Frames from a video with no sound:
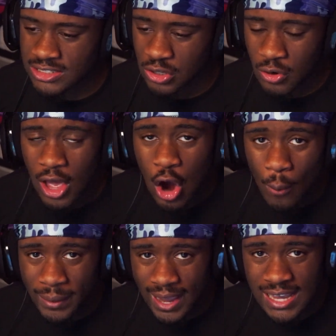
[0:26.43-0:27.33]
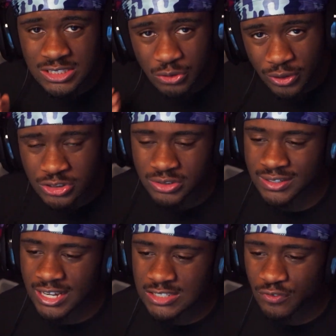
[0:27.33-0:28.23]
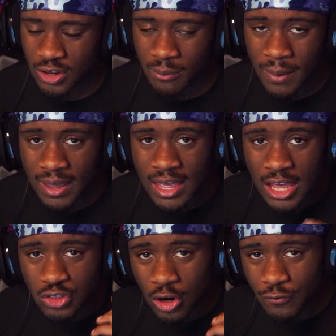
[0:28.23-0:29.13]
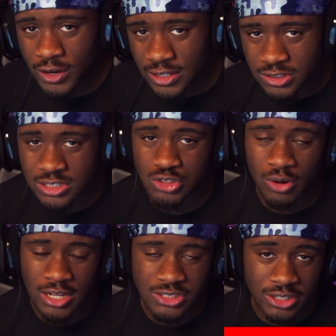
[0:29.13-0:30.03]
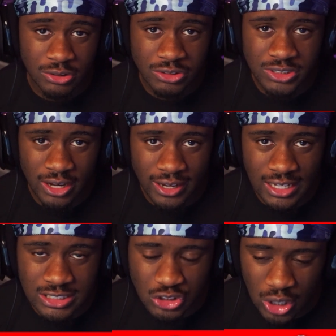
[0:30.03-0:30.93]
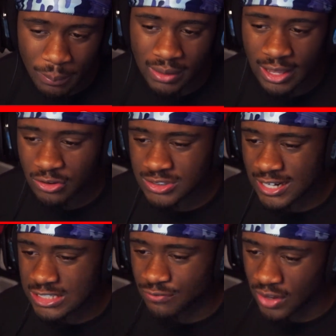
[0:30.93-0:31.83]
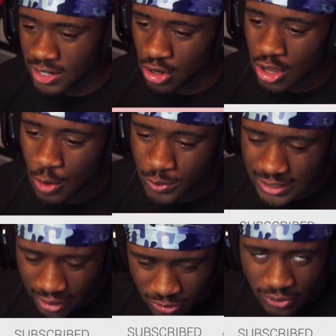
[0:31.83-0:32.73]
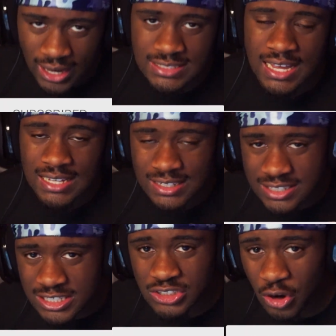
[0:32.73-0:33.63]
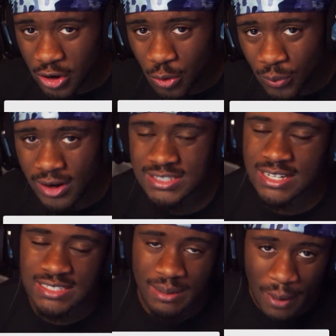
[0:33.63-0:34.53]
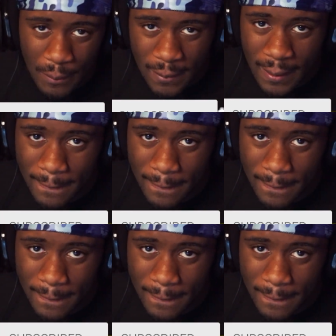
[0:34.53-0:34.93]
So, hope you guys do enjoy today's video, man. Don't forget to subscribe to the YouTube channel, guys, and drop a like on today's video. Without ado, guys, let's get started with our settings, and I'm out, man.